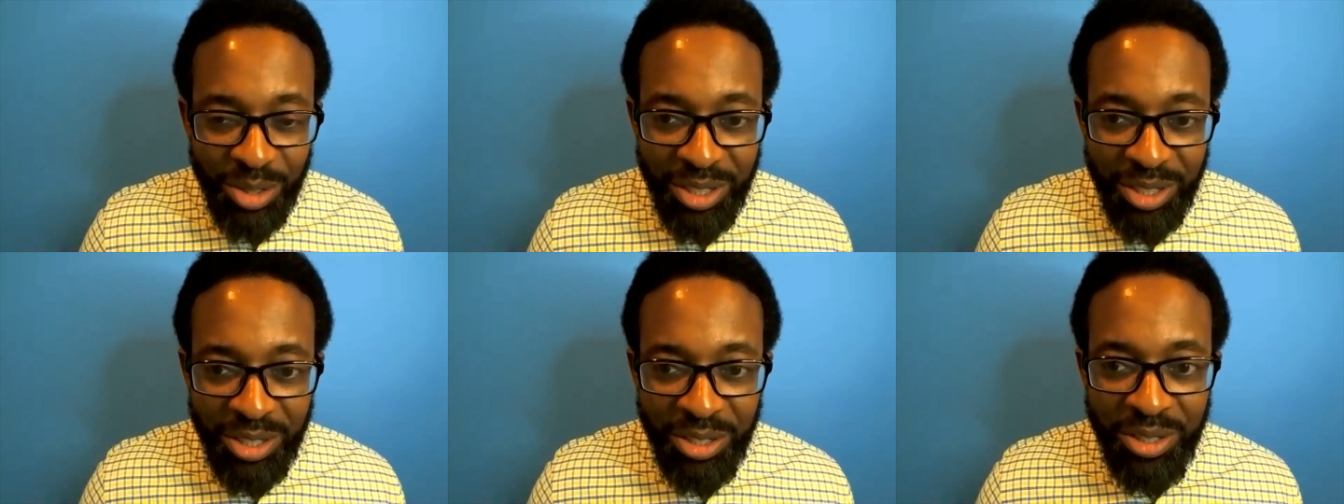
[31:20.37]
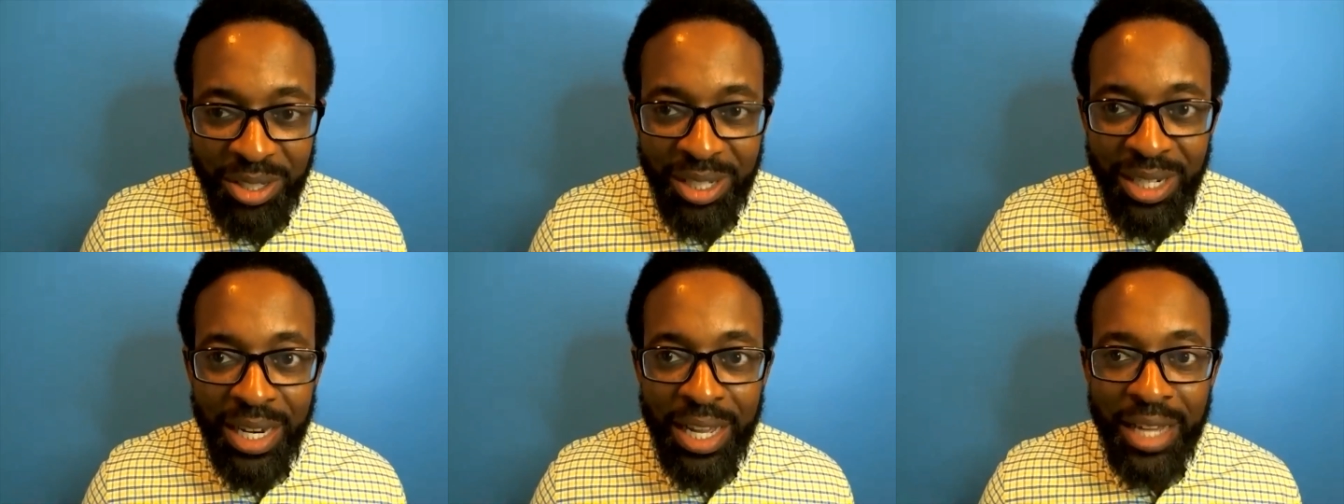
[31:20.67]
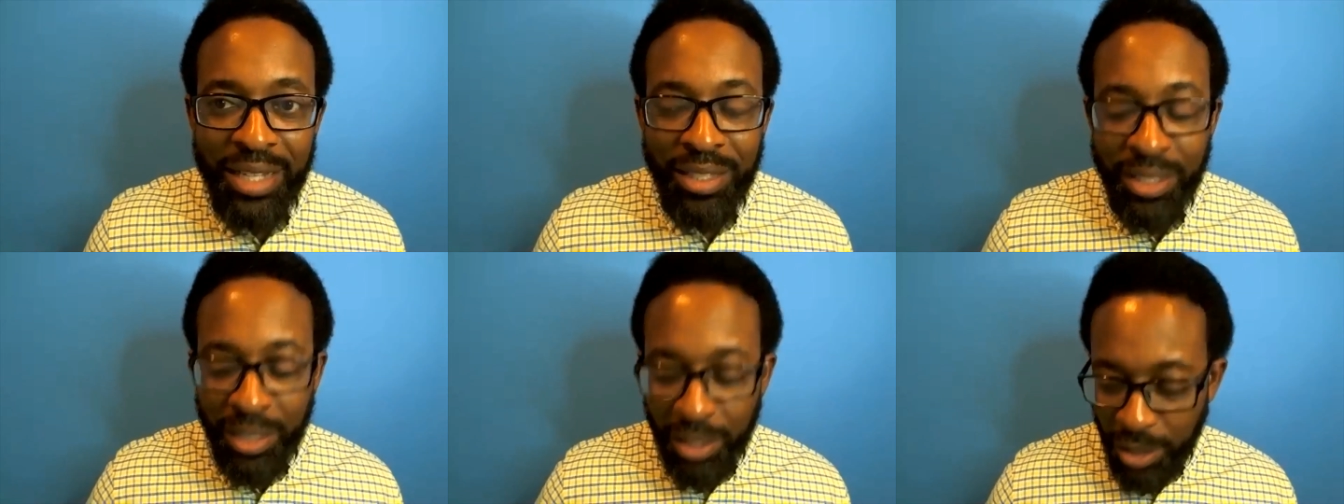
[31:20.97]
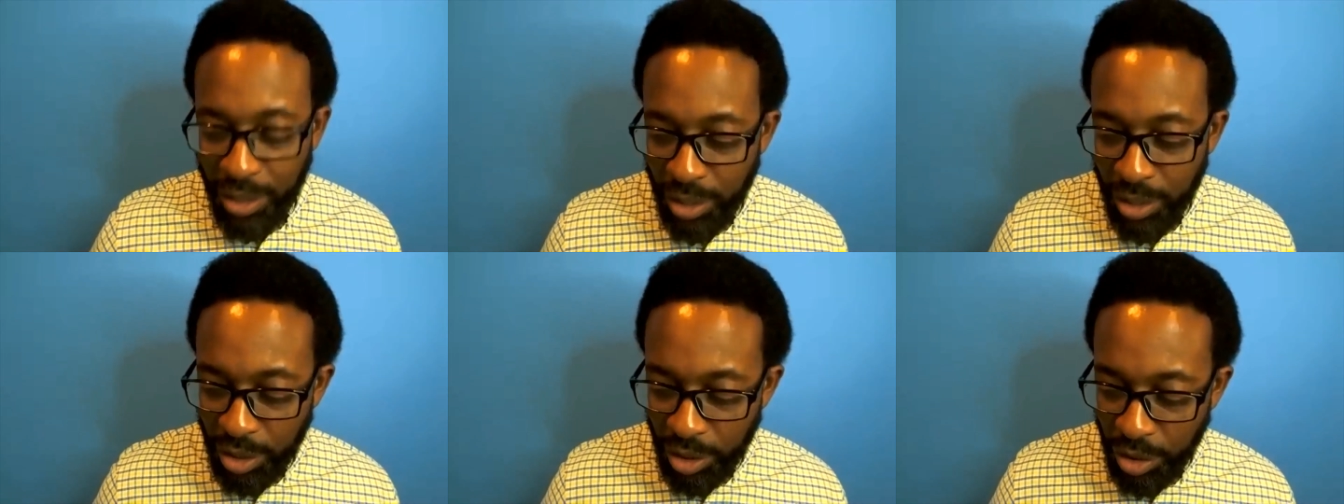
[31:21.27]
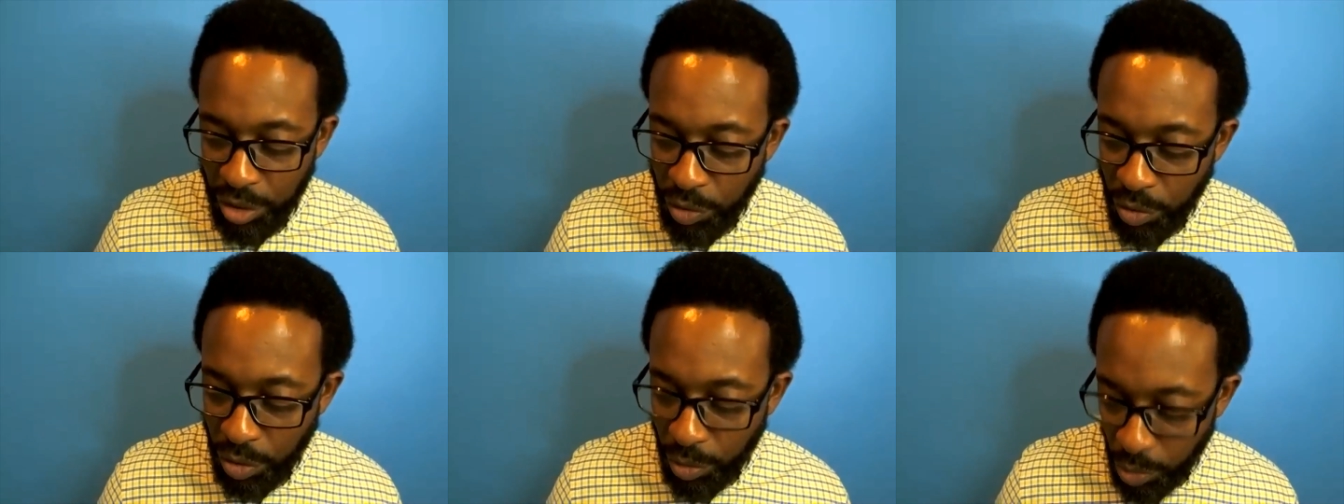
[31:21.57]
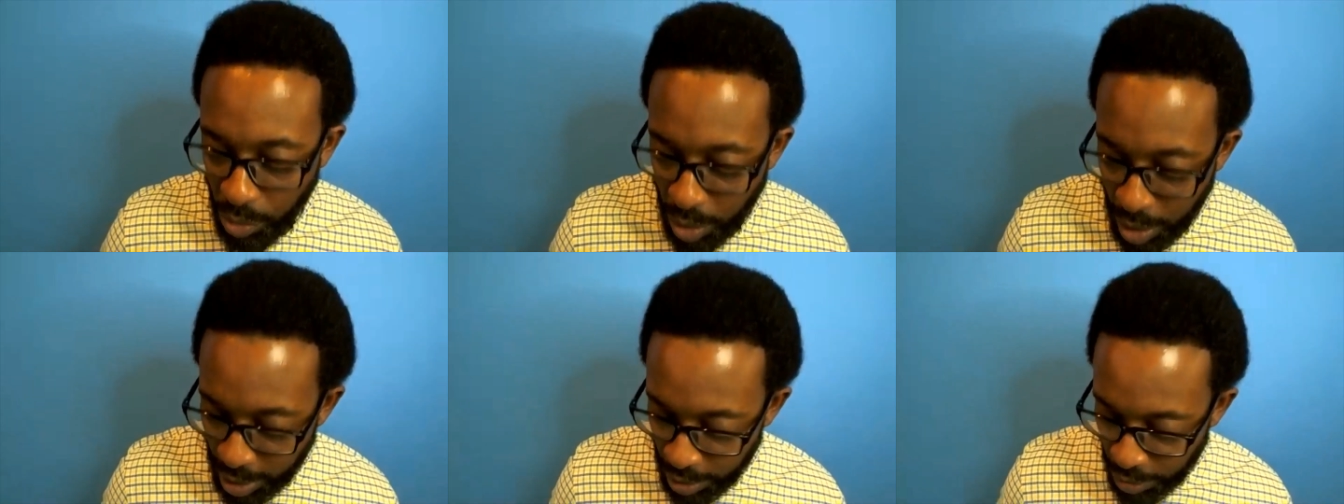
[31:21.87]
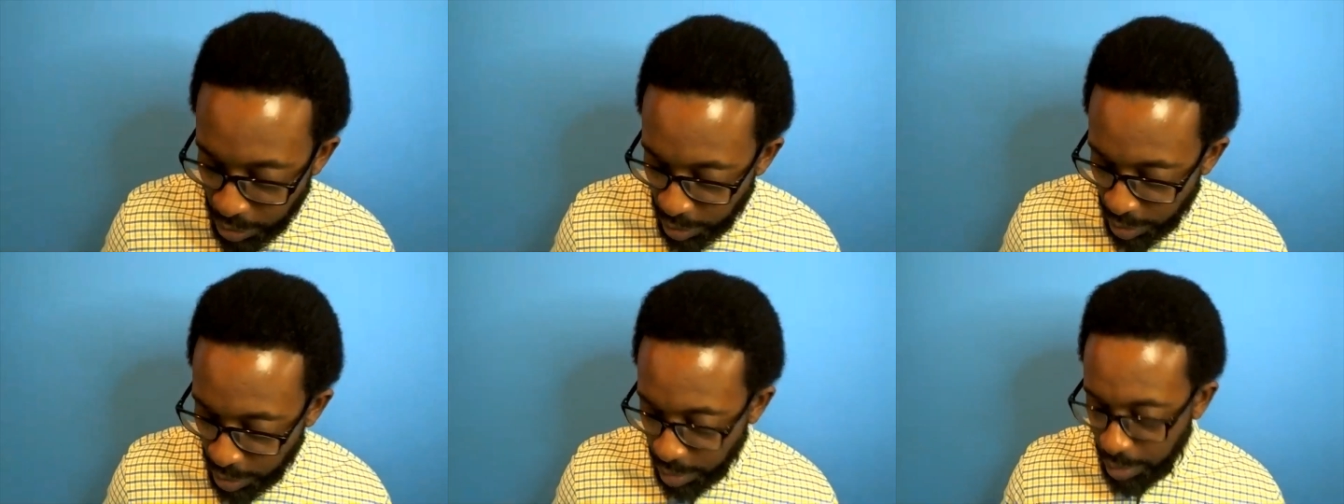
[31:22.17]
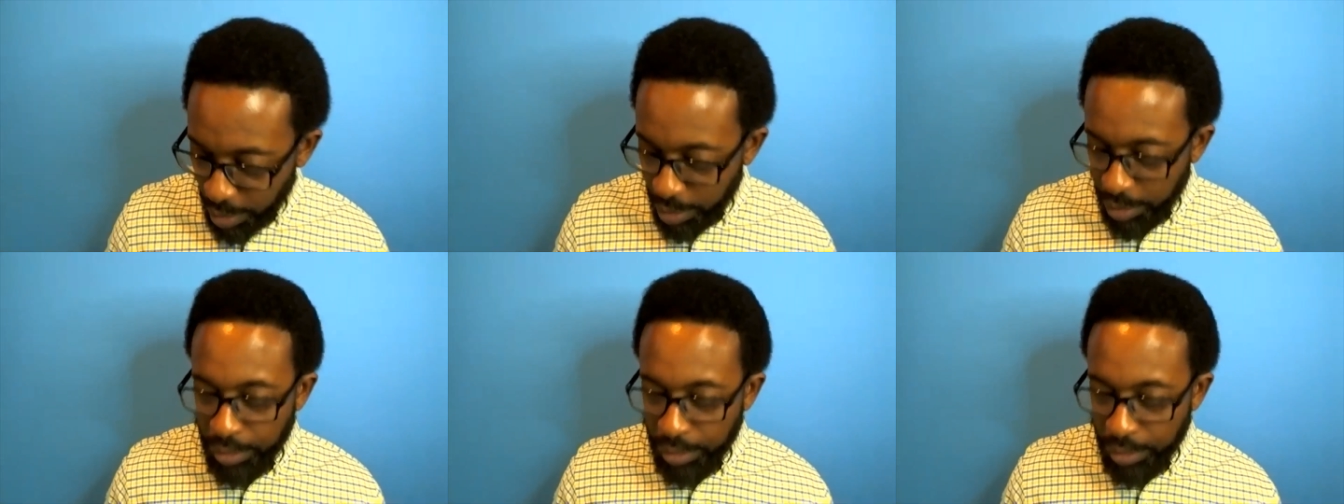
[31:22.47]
to connect to the breath.